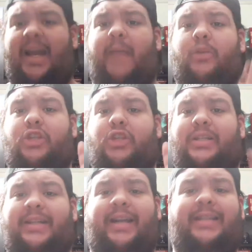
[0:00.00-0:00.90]
Let's just get
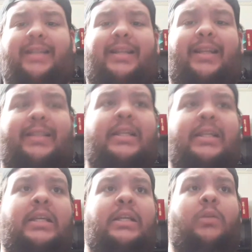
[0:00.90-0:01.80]
into this,
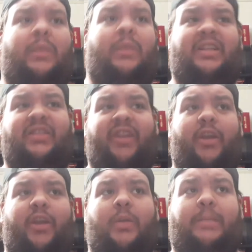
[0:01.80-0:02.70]
what this video
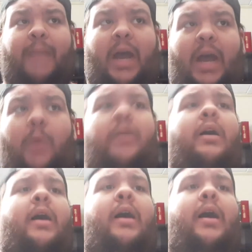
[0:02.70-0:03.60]
is about.
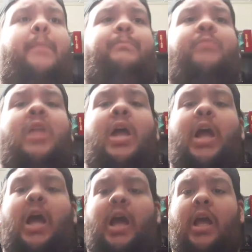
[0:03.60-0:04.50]
Um,
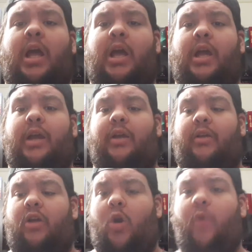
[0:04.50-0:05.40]

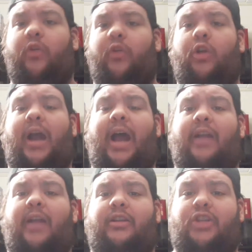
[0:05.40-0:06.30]
over on
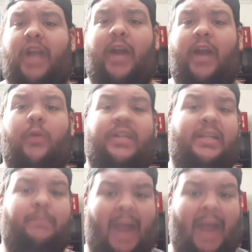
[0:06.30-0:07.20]
the channel
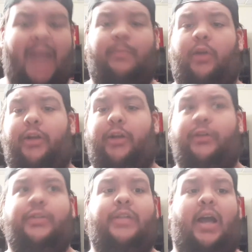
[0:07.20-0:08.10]
Spine Breakers,
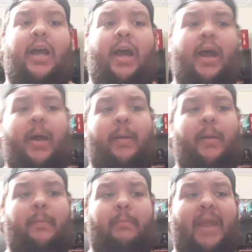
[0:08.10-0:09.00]
uh,
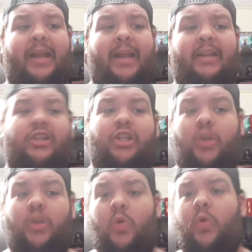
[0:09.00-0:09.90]
Megan and
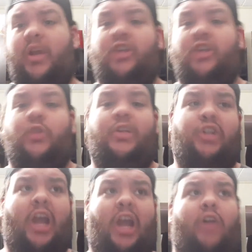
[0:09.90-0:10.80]
Sue issued a
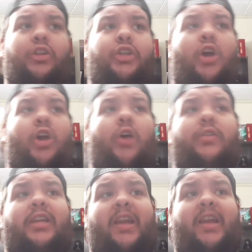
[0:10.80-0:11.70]
challenge called the
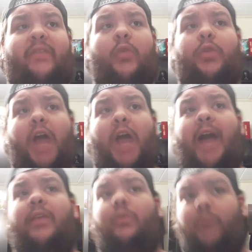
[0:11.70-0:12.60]
If You Got It,
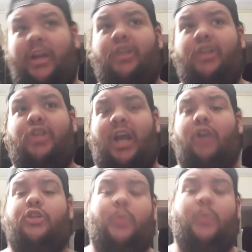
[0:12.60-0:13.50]
Read It Challenge
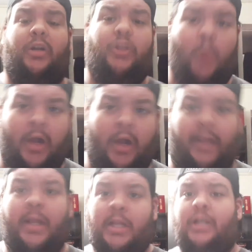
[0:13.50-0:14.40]
2020.
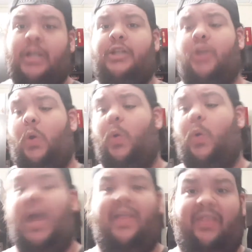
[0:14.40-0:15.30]
So
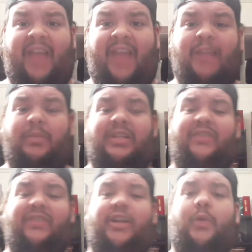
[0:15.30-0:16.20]
that's what this
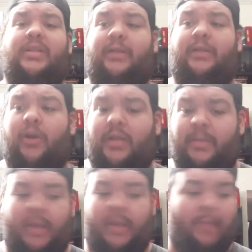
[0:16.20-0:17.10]
video is going to be
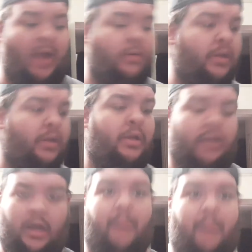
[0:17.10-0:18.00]
about.
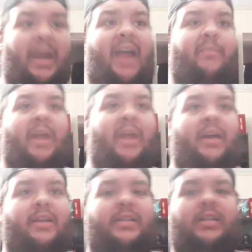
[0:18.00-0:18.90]
Um, I have my
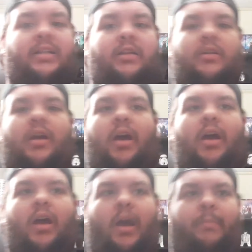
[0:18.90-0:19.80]
list
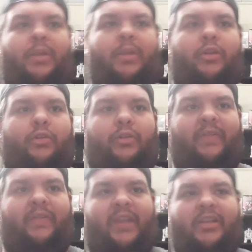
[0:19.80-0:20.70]
up here
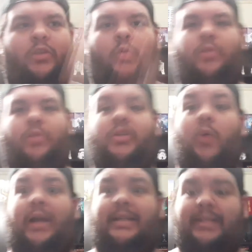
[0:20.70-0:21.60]
facing towards me so I
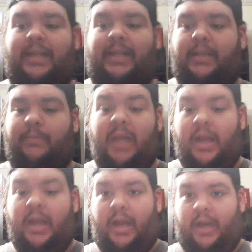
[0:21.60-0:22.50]
can see them. I
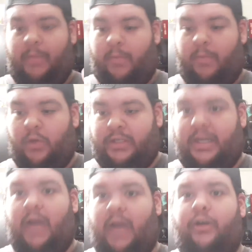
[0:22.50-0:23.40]
got my books
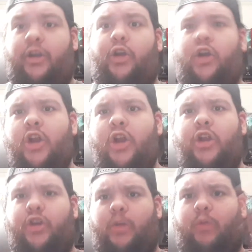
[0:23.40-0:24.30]
down here.
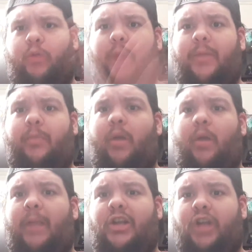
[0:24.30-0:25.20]
You're propped up on my
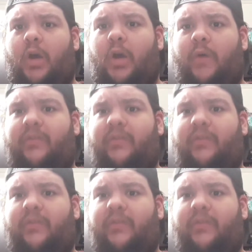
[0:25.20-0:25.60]
shelf.